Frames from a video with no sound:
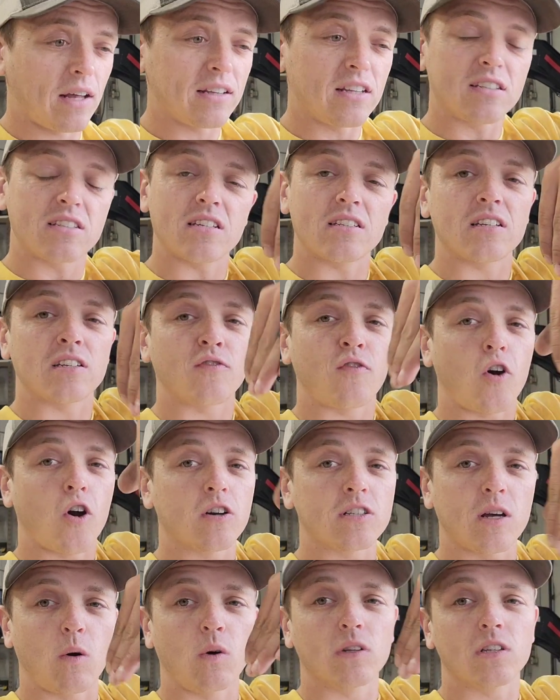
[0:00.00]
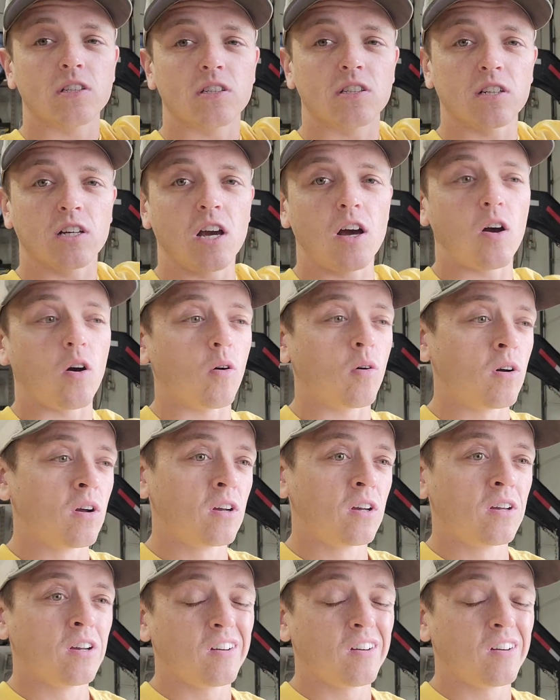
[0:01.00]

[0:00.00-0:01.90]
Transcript: Like, this is as far as I want this to go.